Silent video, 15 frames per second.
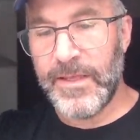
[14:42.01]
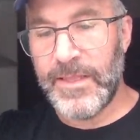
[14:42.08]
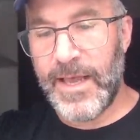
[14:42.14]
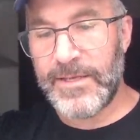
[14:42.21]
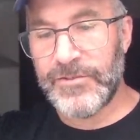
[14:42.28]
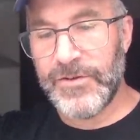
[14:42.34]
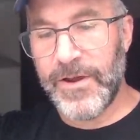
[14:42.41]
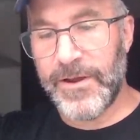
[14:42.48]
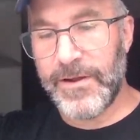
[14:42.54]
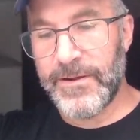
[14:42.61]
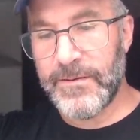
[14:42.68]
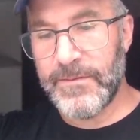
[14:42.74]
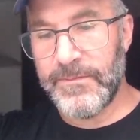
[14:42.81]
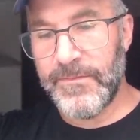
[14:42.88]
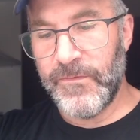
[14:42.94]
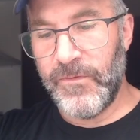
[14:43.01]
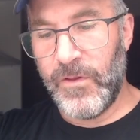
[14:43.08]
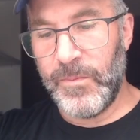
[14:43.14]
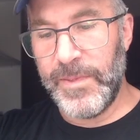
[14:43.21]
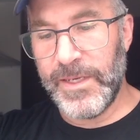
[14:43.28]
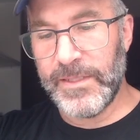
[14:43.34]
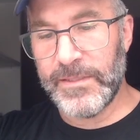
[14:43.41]
Glastrier,
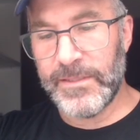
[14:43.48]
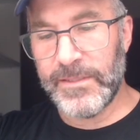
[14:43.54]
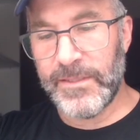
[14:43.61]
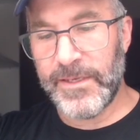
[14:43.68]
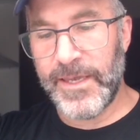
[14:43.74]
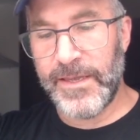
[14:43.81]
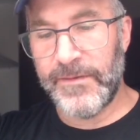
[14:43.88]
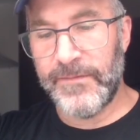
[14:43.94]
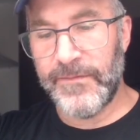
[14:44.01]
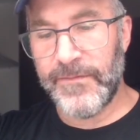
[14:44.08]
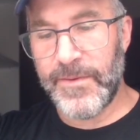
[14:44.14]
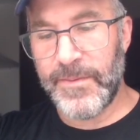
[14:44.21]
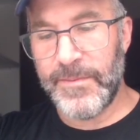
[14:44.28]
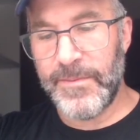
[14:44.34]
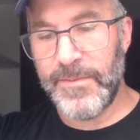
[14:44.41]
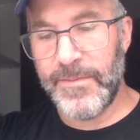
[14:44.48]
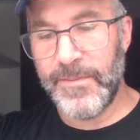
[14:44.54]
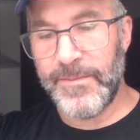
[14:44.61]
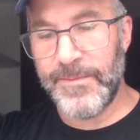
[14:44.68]
Vulpix, again from,